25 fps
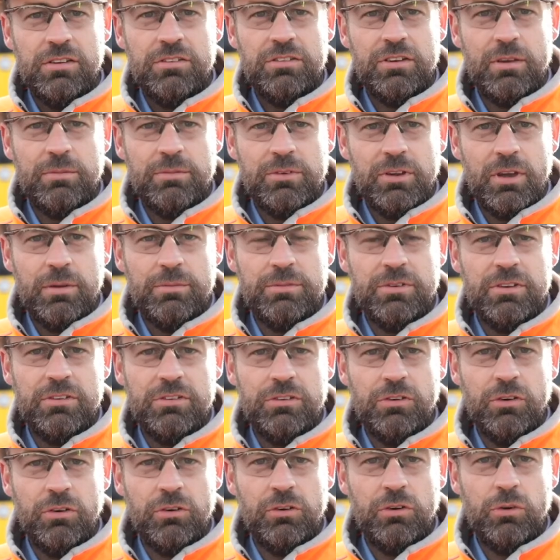sometimes
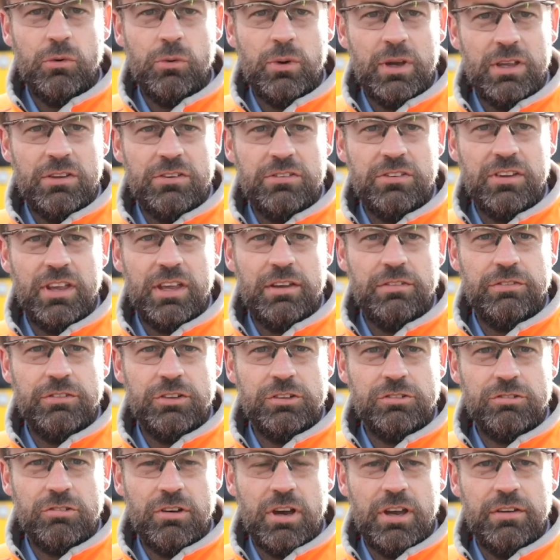it's not always safe
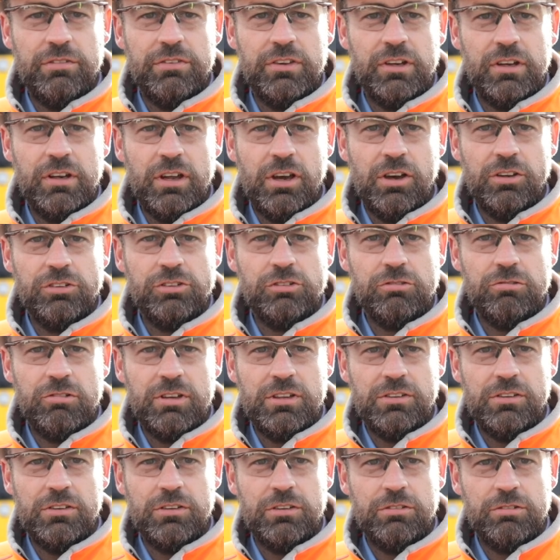to drive the large
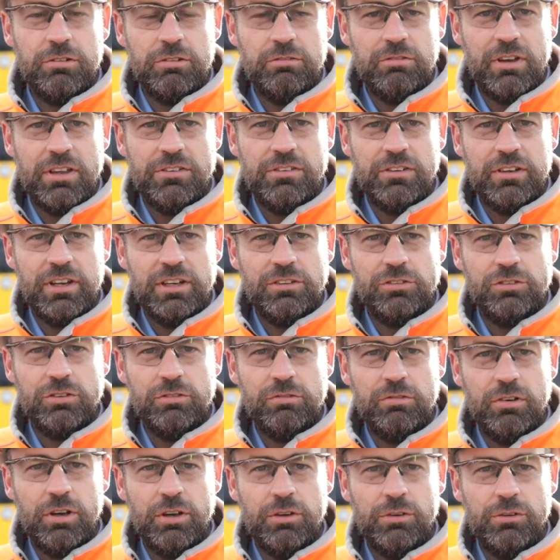gritters through
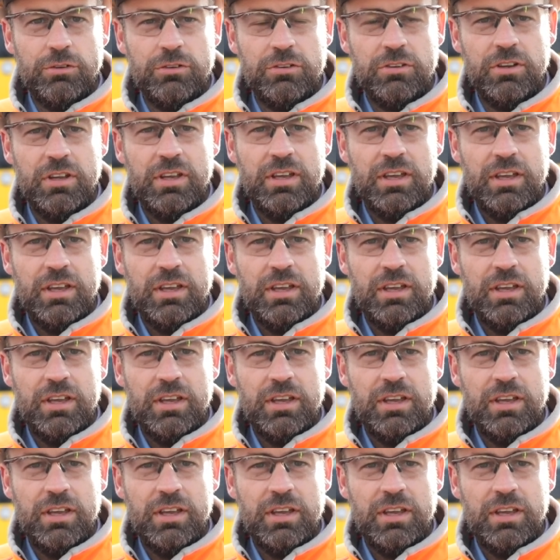residential roads,